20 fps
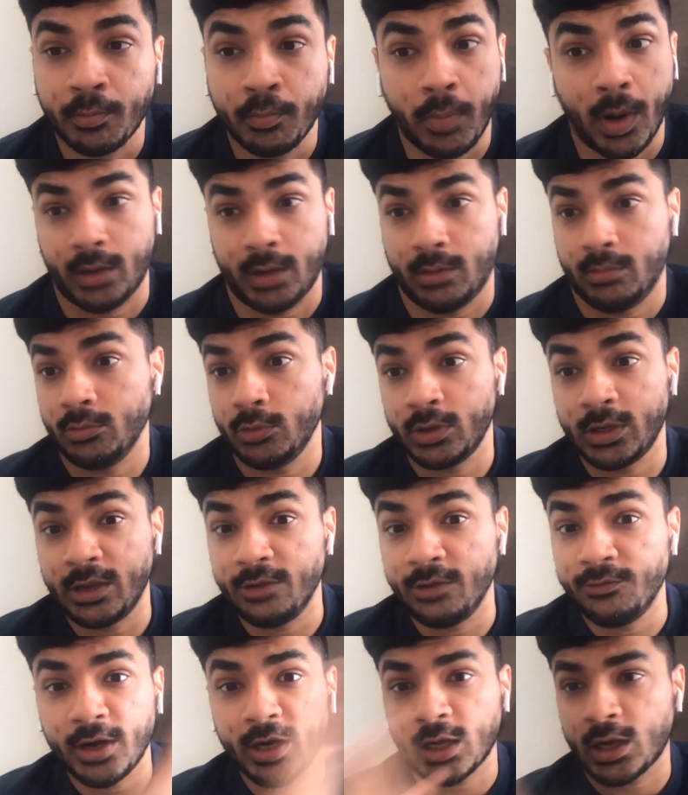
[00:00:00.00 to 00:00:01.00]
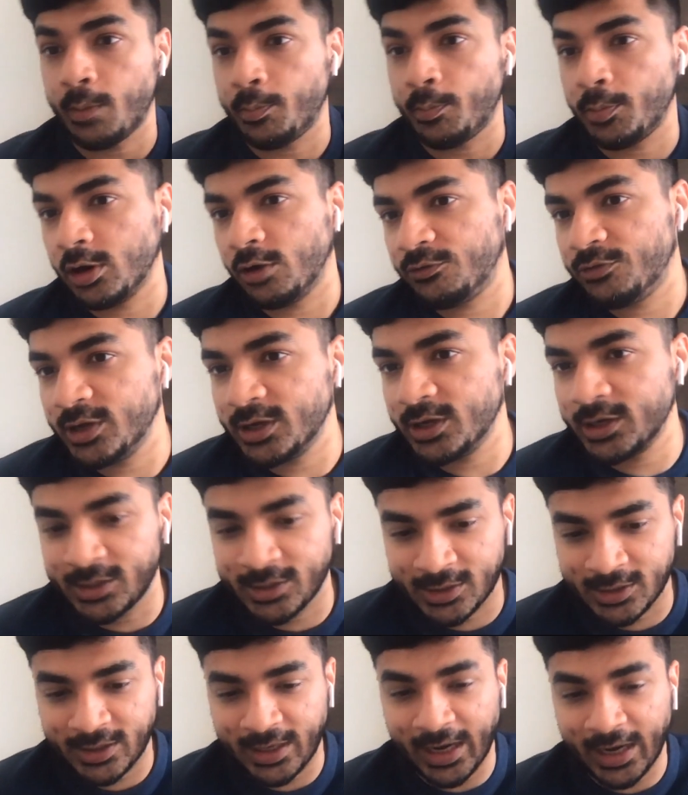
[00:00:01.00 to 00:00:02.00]
But give it a couple of
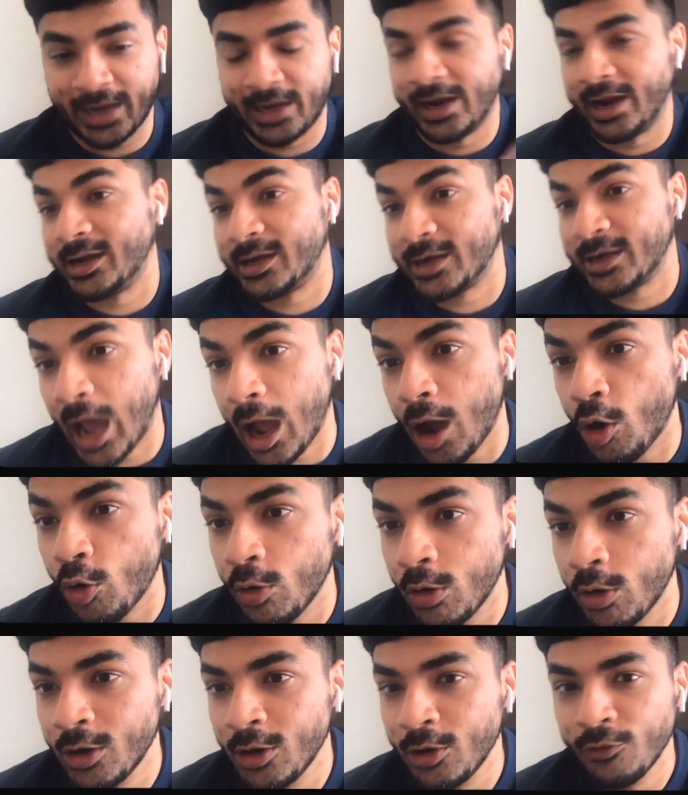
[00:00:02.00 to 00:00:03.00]
years, like right now,